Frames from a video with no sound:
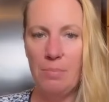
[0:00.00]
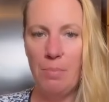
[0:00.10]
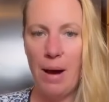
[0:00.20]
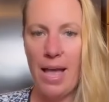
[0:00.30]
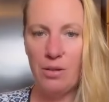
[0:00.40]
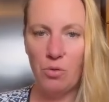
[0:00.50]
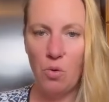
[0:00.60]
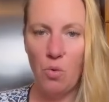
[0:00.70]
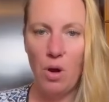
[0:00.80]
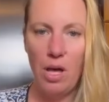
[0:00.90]

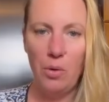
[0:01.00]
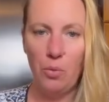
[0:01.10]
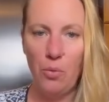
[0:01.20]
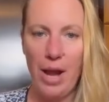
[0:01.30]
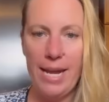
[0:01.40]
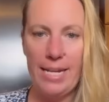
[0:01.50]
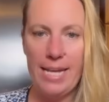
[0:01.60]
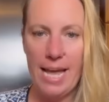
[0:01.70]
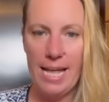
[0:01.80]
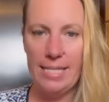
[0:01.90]

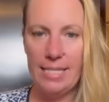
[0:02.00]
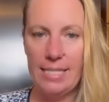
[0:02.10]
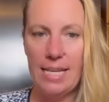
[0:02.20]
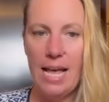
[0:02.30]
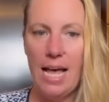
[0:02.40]
microradians.